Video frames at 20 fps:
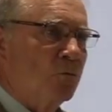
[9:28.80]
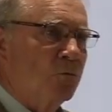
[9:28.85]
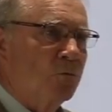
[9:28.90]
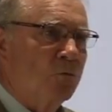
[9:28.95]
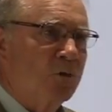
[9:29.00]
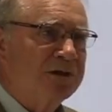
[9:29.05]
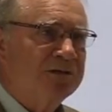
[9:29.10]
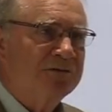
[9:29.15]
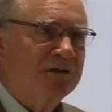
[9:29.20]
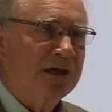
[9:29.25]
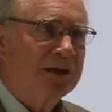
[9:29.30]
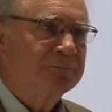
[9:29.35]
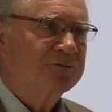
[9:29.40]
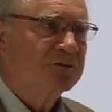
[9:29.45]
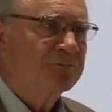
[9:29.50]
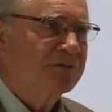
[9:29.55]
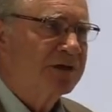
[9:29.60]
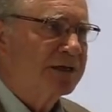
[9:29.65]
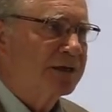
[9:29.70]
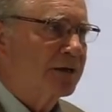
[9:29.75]
what types
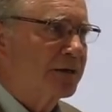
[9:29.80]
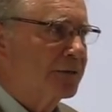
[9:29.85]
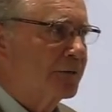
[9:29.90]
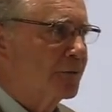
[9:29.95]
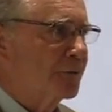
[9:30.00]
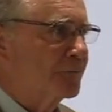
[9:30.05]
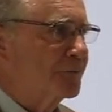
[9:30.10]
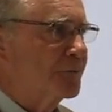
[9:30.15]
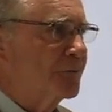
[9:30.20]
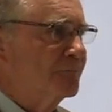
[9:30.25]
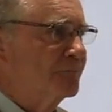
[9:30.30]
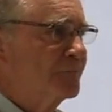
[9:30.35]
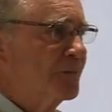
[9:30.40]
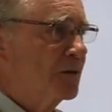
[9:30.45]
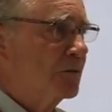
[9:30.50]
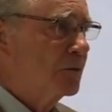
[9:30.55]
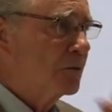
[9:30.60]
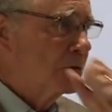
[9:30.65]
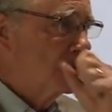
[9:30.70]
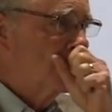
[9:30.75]
of AI are there?
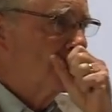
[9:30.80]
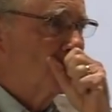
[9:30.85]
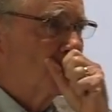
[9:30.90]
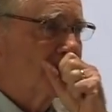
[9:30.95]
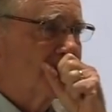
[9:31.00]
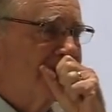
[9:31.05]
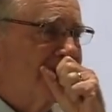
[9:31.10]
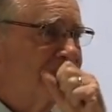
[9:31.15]
Well,